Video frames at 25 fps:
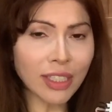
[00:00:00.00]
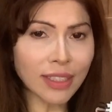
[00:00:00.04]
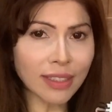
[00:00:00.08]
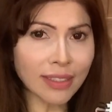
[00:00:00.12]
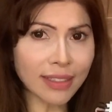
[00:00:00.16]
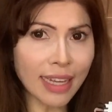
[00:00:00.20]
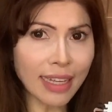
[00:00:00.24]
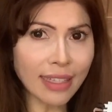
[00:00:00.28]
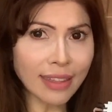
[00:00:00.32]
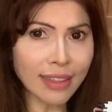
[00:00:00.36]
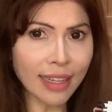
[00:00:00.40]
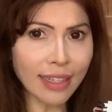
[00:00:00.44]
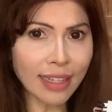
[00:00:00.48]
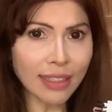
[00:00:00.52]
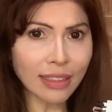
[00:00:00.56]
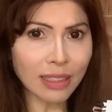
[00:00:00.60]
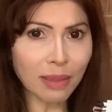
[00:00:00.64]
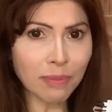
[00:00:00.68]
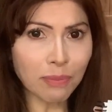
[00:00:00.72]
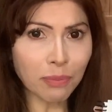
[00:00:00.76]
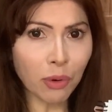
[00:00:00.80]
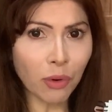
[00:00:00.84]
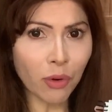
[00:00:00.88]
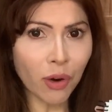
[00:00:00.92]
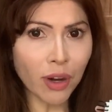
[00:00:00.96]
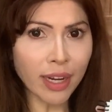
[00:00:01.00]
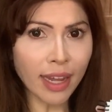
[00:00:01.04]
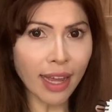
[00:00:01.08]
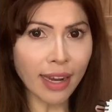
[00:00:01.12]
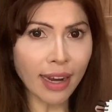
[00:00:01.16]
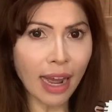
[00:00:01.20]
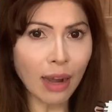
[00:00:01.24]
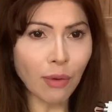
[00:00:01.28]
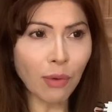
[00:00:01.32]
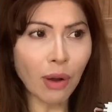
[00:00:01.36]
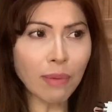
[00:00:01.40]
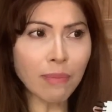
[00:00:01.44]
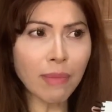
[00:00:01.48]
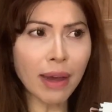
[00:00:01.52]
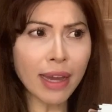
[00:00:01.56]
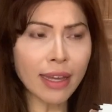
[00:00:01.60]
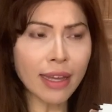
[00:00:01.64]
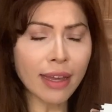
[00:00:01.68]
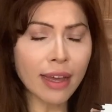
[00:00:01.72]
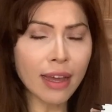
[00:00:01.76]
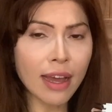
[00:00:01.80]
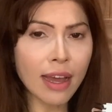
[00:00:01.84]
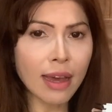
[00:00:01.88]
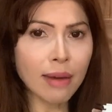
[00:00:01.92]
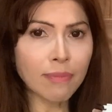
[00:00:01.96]
think that it's important. I want my
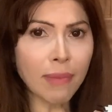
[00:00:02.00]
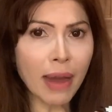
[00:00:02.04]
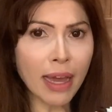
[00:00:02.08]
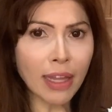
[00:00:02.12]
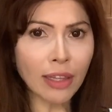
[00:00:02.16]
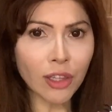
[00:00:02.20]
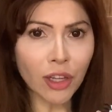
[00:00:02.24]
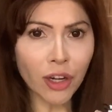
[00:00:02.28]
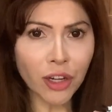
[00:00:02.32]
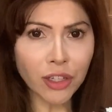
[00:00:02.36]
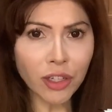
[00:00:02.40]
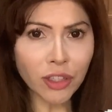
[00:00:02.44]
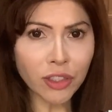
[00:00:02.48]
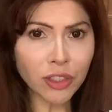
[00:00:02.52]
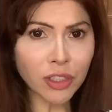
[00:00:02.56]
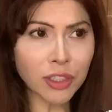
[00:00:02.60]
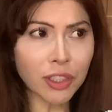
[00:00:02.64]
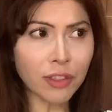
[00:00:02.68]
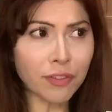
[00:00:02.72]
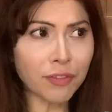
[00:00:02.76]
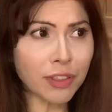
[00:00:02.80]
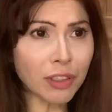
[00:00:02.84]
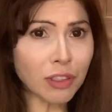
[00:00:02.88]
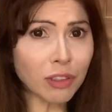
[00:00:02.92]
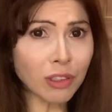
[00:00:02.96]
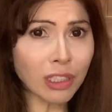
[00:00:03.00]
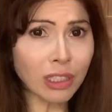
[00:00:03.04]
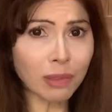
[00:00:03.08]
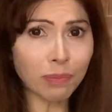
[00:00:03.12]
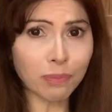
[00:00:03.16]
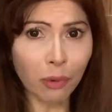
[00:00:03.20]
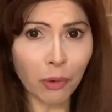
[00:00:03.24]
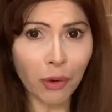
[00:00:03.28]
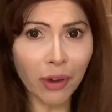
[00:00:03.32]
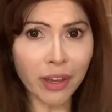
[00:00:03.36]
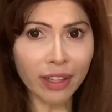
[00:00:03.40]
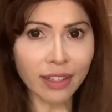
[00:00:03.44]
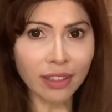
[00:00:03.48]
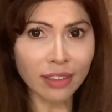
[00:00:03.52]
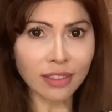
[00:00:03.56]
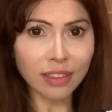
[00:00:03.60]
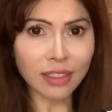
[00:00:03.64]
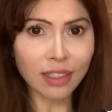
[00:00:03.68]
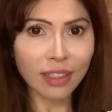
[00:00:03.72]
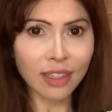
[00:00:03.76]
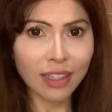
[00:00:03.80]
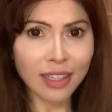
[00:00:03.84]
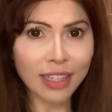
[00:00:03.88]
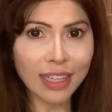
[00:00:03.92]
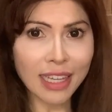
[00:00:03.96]
learners to feel spoiled.
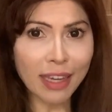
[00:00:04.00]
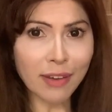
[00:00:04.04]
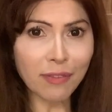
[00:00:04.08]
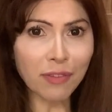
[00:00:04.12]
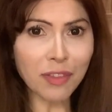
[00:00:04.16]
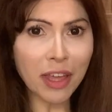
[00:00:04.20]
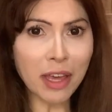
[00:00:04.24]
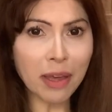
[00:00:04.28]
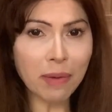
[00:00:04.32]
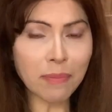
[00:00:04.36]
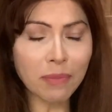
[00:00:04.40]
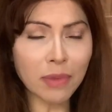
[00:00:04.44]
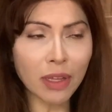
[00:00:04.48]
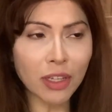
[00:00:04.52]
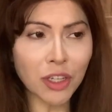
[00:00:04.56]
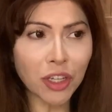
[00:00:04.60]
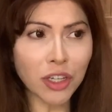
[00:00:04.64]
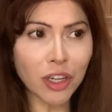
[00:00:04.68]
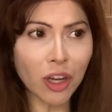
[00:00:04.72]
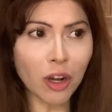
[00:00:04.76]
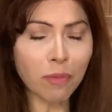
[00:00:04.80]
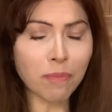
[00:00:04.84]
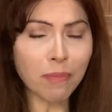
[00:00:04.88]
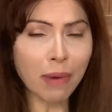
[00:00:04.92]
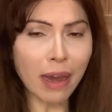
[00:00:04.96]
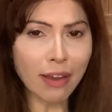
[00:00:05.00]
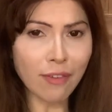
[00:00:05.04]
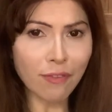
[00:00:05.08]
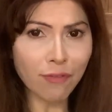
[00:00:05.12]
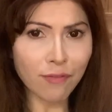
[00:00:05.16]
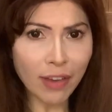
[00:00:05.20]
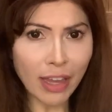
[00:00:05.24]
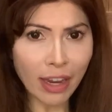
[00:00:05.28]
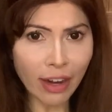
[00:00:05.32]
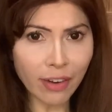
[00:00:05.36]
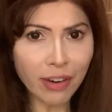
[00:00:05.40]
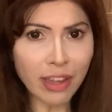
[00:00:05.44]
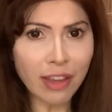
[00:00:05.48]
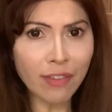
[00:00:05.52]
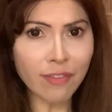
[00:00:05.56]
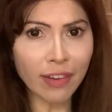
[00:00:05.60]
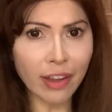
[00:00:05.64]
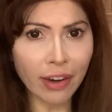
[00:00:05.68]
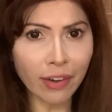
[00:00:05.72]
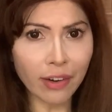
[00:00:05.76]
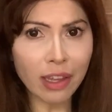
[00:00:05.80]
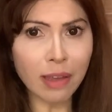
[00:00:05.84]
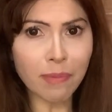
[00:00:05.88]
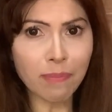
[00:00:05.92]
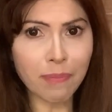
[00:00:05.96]
Give them, my very,
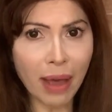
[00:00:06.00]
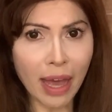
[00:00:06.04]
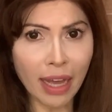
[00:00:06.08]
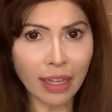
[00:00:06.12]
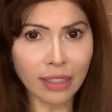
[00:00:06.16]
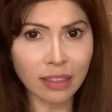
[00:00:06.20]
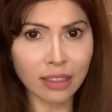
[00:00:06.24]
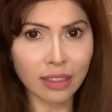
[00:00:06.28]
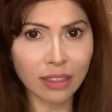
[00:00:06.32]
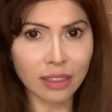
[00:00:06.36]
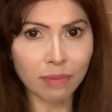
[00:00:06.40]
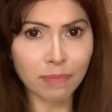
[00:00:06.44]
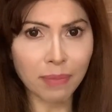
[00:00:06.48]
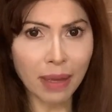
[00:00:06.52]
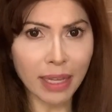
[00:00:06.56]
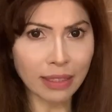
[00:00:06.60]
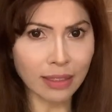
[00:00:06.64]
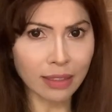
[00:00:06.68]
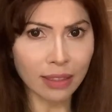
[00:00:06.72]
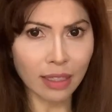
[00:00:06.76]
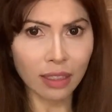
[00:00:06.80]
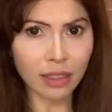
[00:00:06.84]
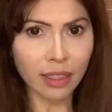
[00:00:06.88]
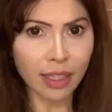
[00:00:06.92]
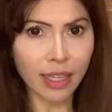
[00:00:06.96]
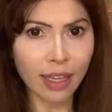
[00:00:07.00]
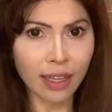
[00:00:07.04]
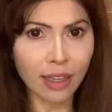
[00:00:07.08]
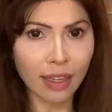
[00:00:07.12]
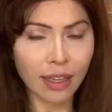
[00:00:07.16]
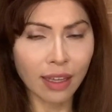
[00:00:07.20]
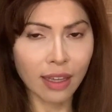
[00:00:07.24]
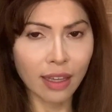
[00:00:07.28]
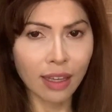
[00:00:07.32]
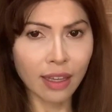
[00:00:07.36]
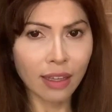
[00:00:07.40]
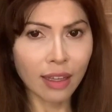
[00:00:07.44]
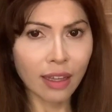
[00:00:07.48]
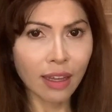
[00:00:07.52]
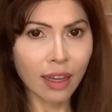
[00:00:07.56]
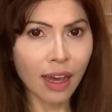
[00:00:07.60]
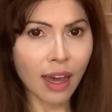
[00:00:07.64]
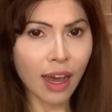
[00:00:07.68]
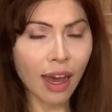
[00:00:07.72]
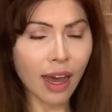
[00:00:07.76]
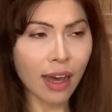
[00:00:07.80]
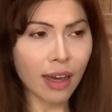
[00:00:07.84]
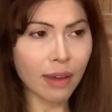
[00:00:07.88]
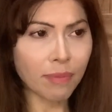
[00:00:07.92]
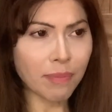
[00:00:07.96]
very best, basically.
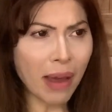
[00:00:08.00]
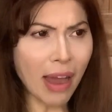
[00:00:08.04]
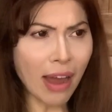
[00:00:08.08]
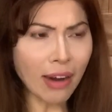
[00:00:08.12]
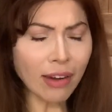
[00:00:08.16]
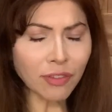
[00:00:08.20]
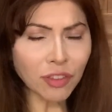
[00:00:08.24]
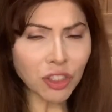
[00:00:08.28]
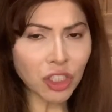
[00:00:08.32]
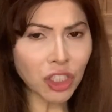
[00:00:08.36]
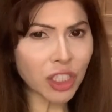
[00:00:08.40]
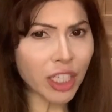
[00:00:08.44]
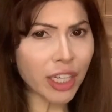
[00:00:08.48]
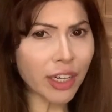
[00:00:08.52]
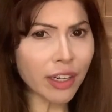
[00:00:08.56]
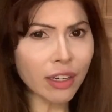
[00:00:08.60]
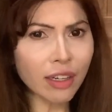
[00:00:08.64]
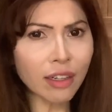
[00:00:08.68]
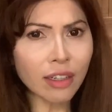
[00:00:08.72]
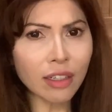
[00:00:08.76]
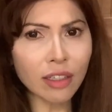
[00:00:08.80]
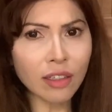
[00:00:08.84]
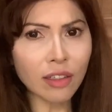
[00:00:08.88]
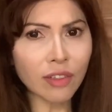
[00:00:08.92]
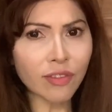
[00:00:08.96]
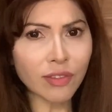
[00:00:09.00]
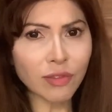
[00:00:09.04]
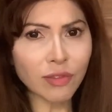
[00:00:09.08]
Out of sheer